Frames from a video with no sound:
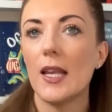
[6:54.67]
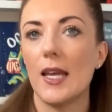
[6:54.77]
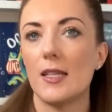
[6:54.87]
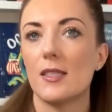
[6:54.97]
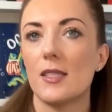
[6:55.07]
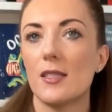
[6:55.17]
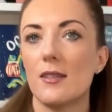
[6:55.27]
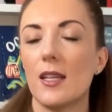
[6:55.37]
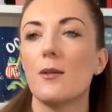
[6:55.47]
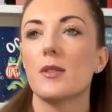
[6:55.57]
list.
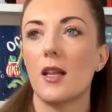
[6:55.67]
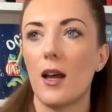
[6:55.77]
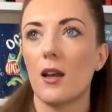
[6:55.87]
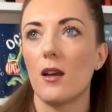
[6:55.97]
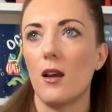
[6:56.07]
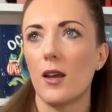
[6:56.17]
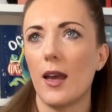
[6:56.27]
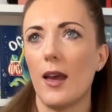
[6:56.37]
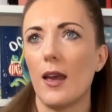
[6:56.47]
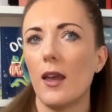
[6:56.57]
And he was like,
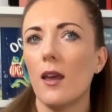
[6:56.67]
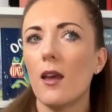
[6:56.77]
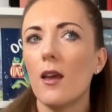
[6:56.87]
okay.